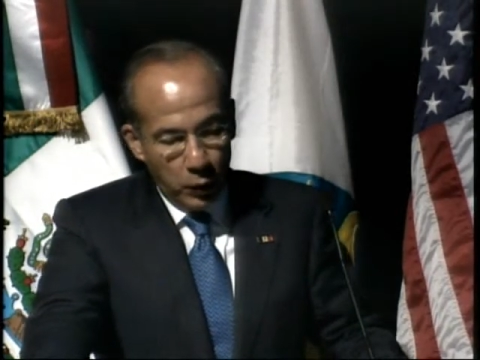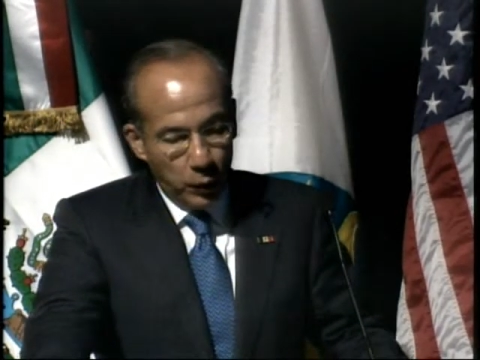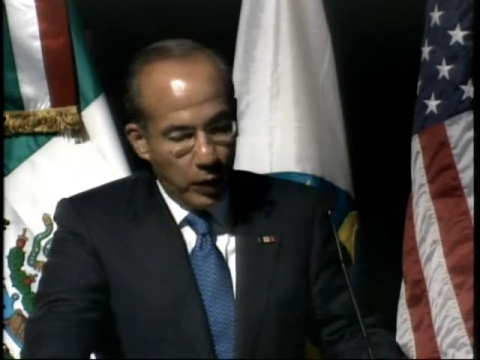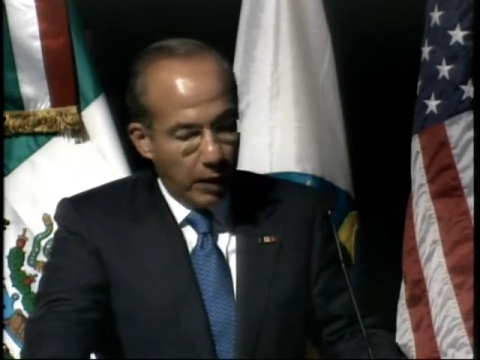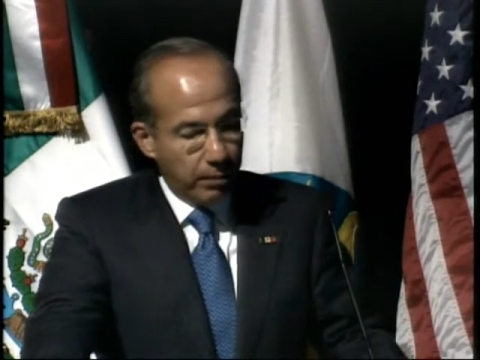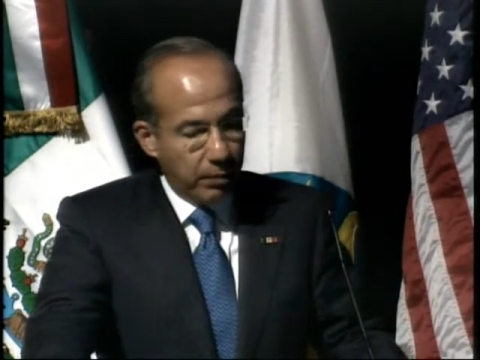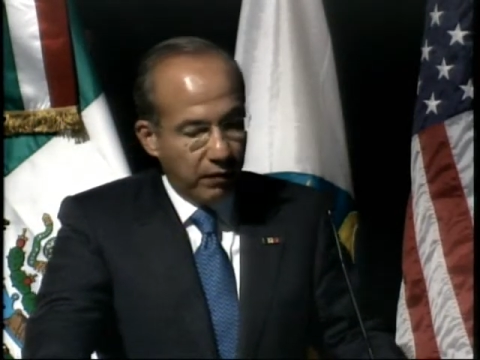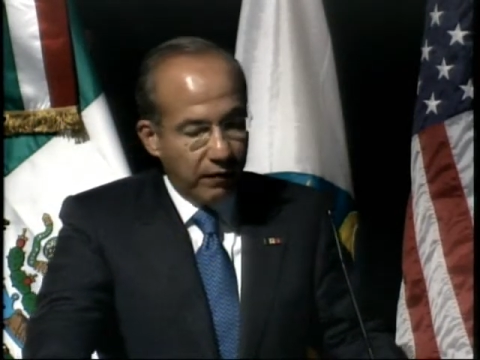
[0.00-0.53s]

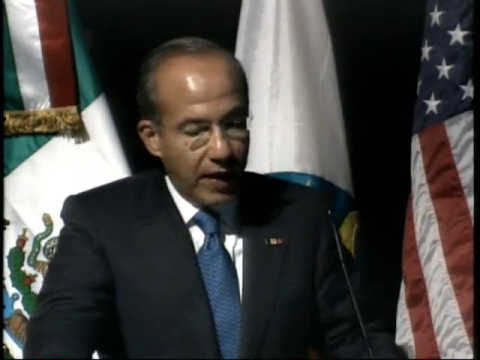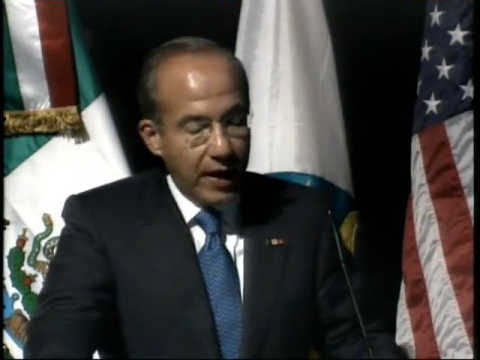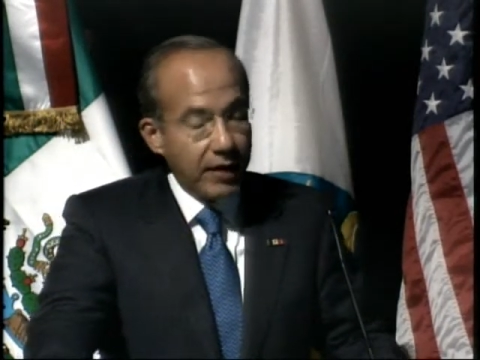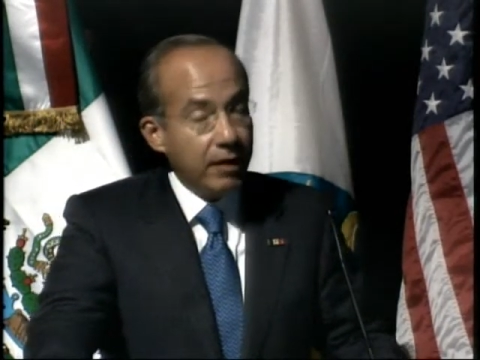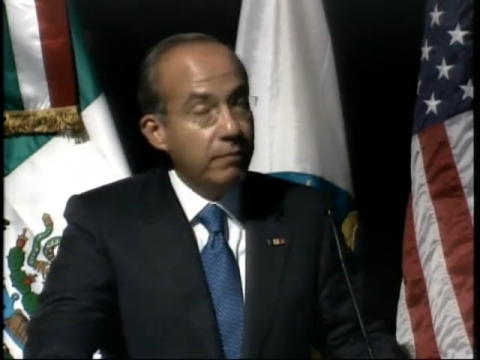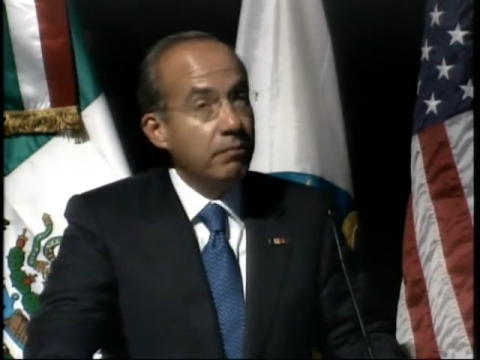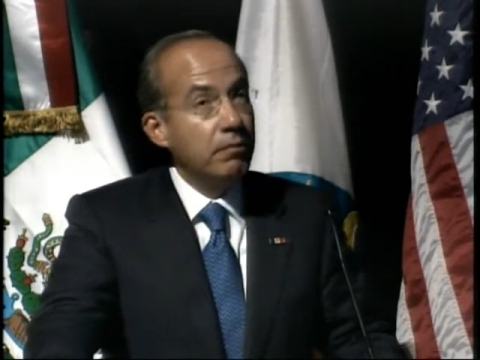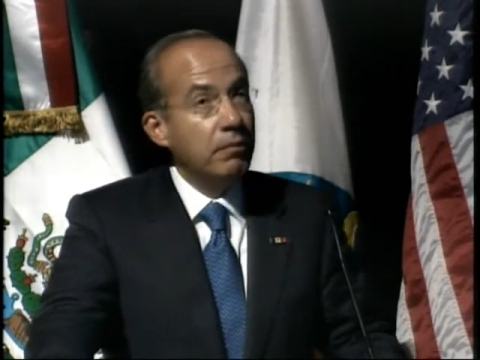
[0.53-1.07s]
We are
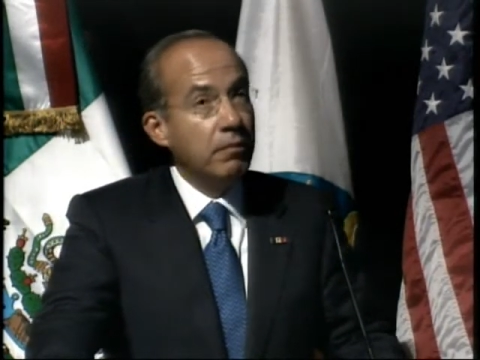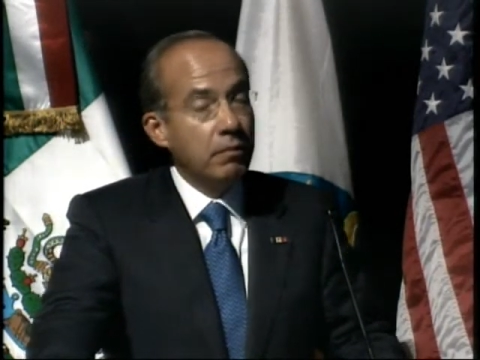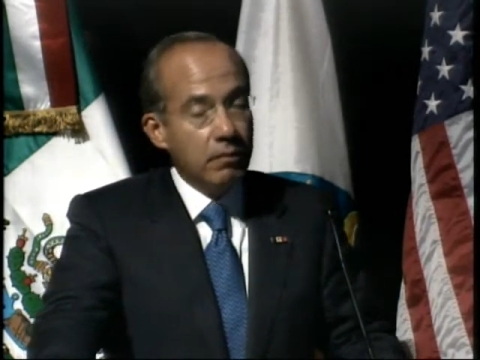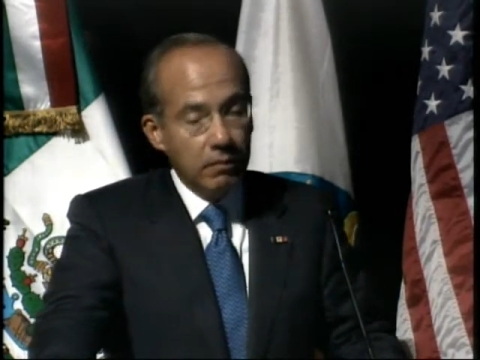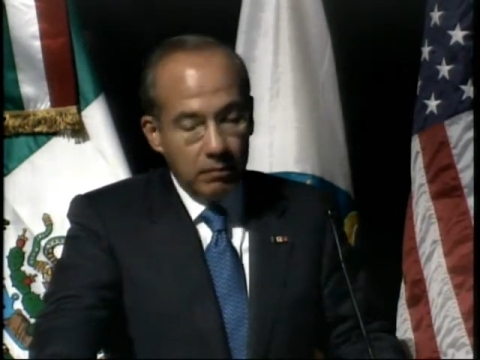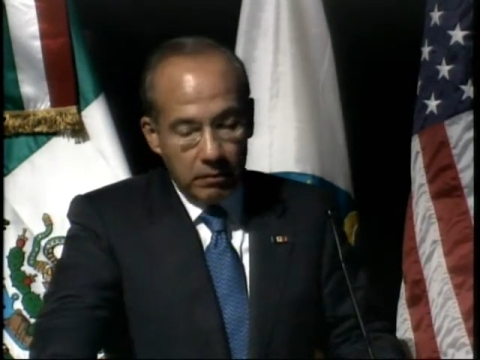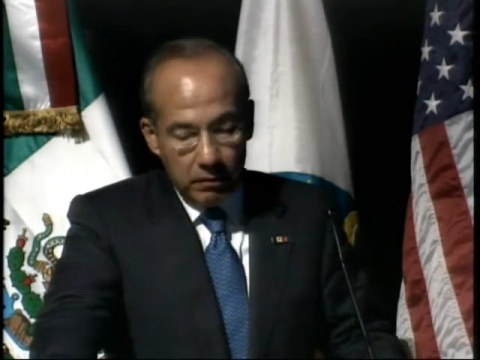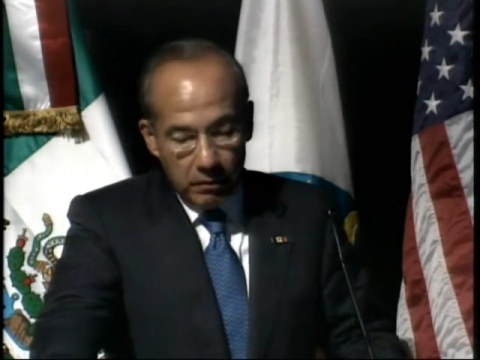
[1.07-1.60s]
providing
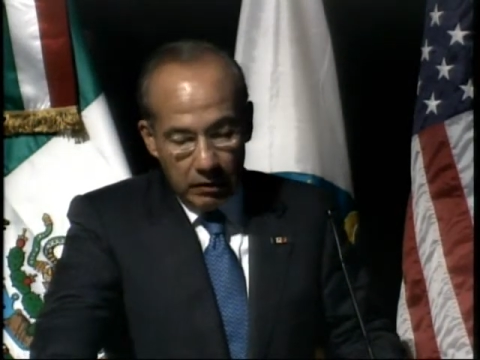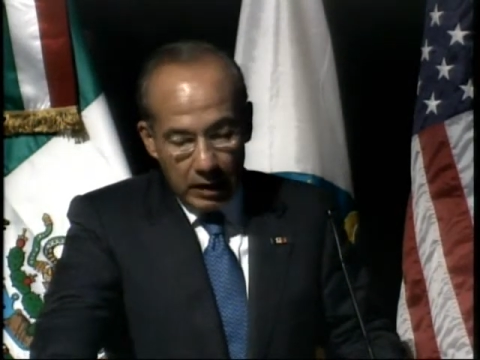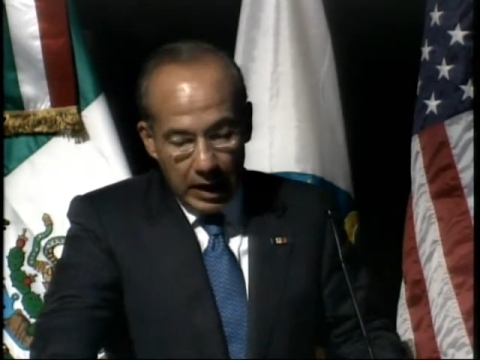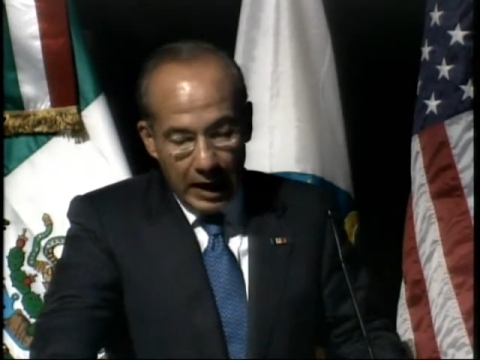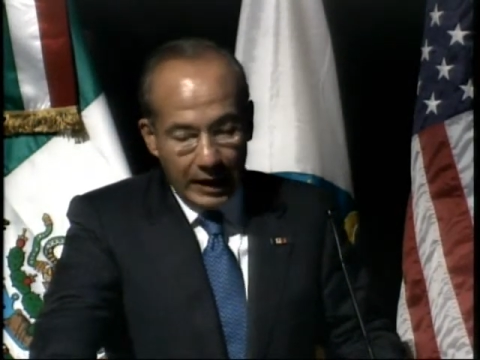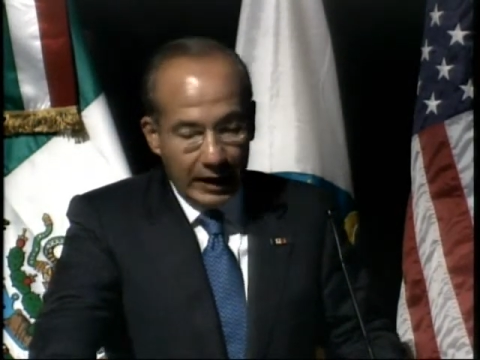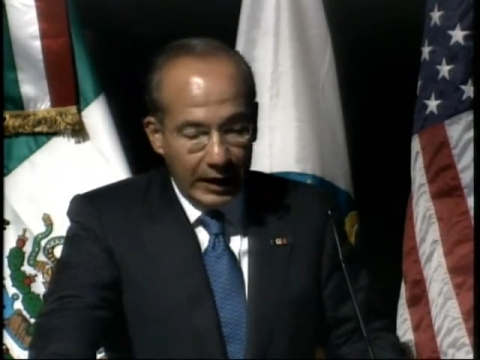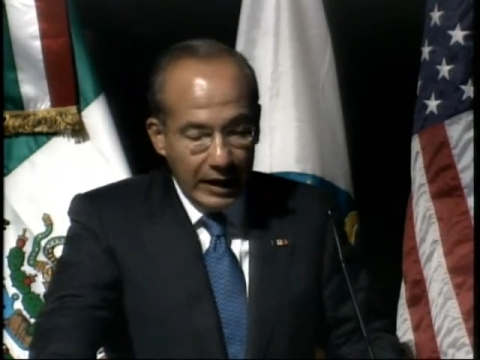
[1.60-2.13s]

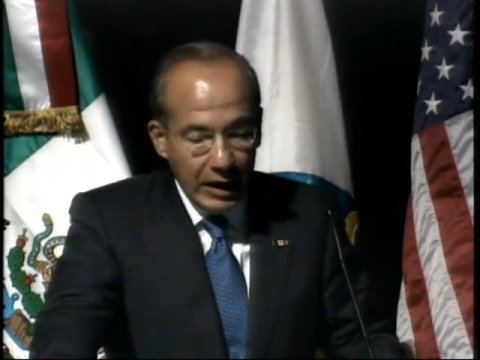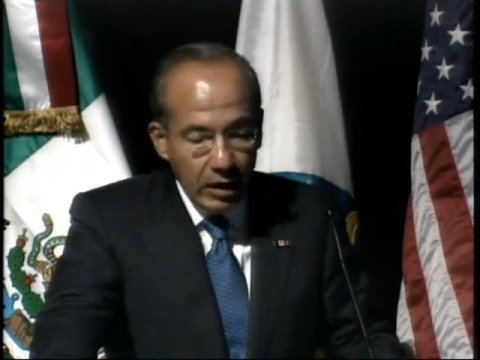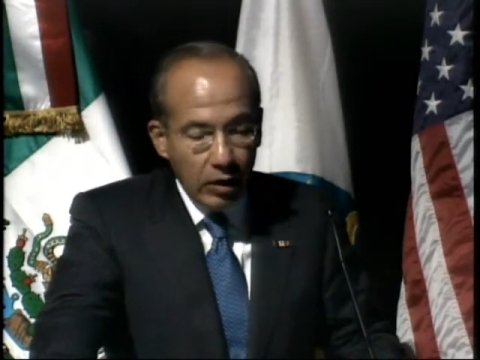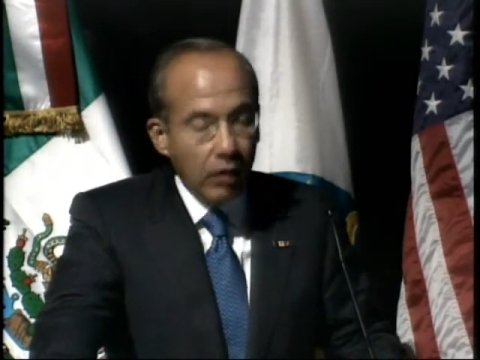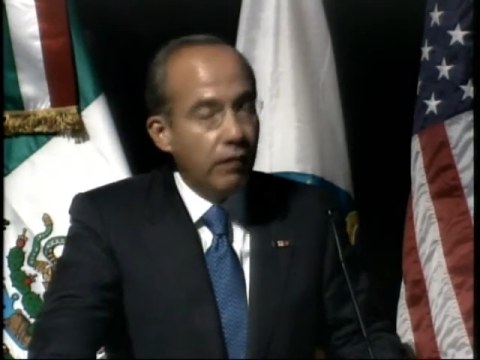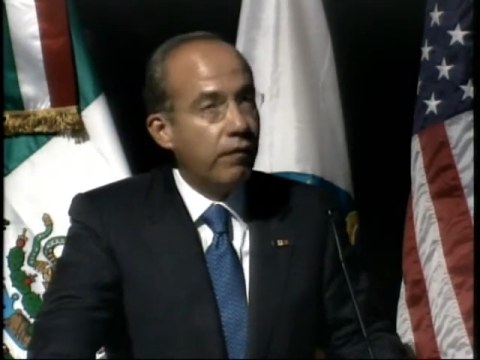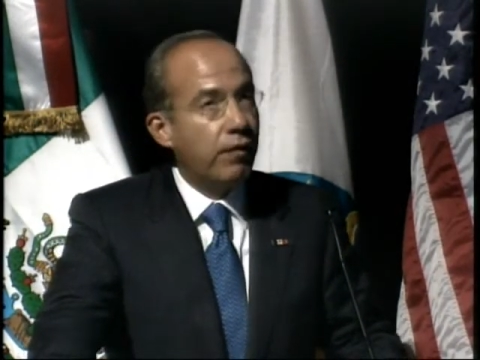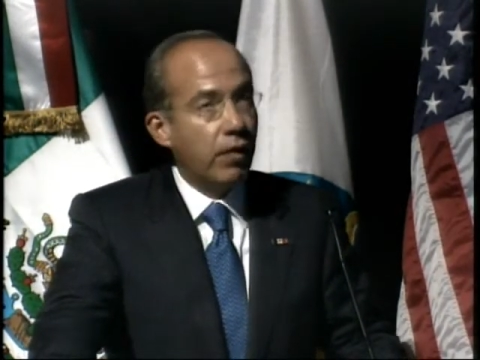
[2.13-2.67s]
an
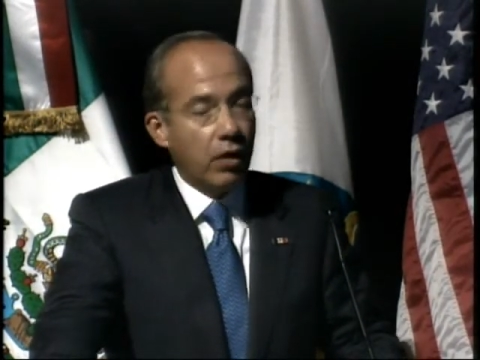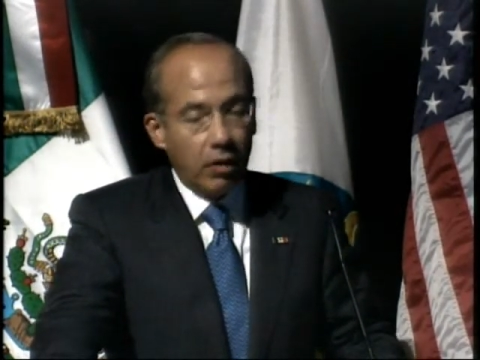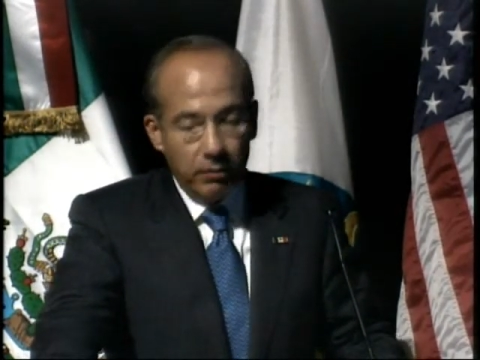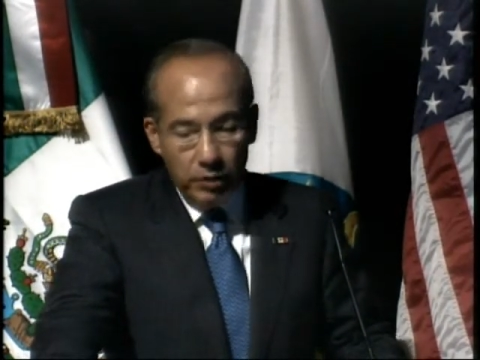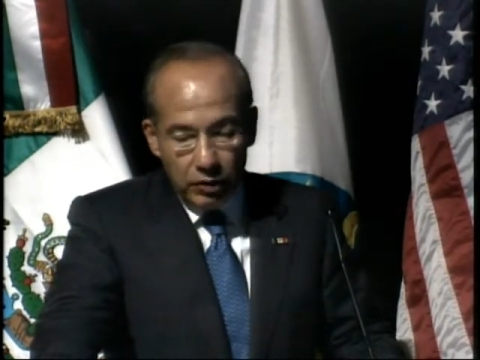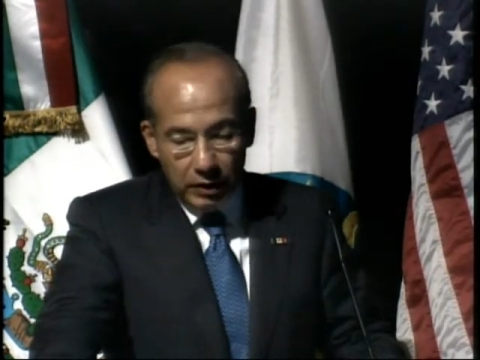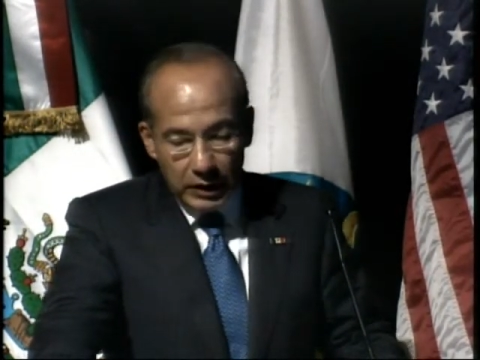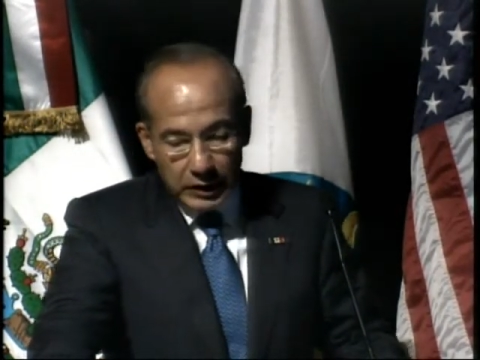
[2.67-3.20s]
income for
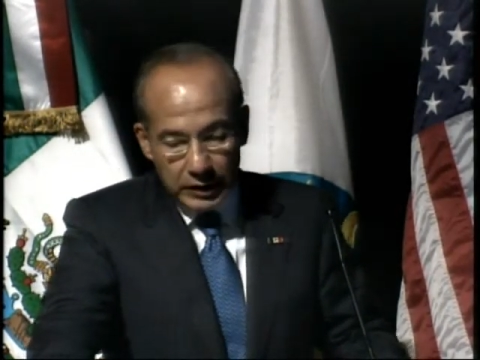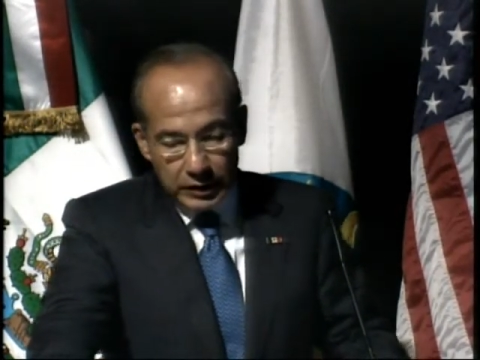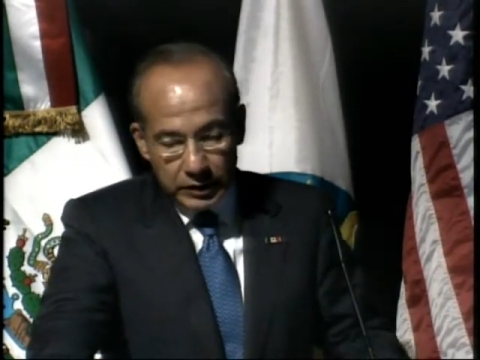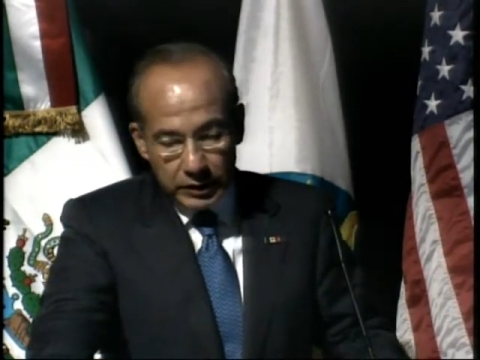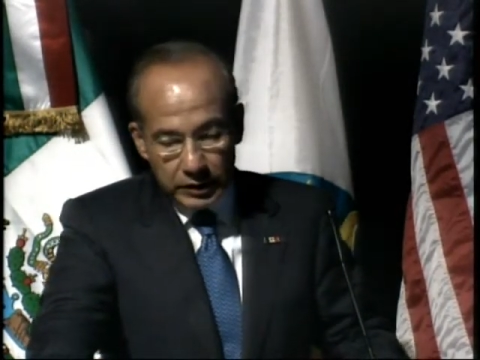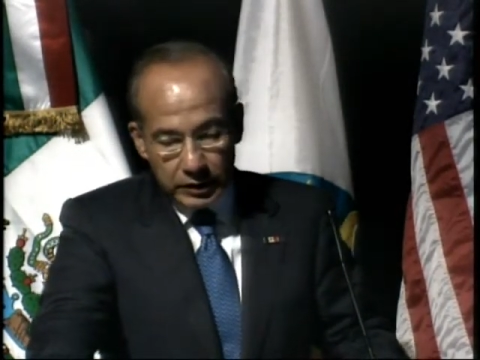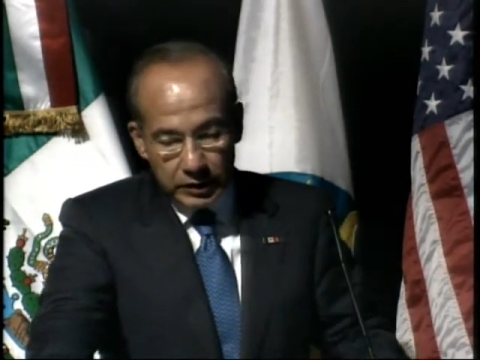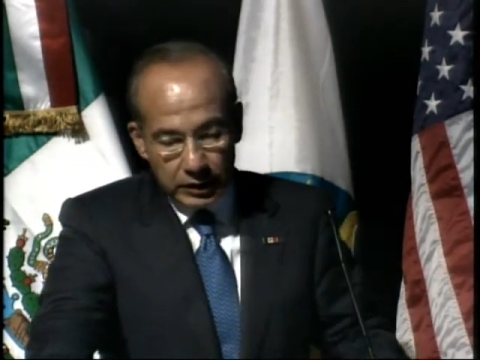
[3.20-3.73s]

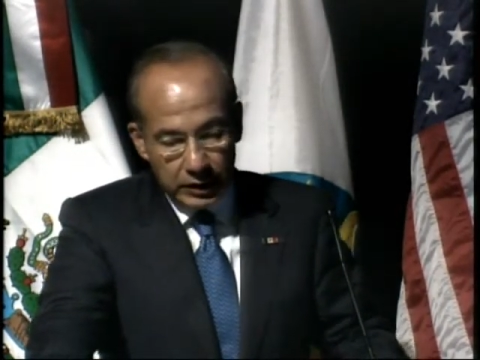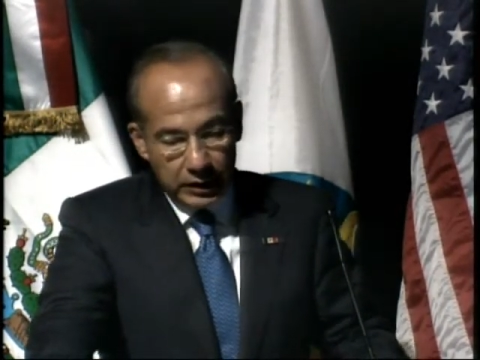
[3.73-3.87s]
communities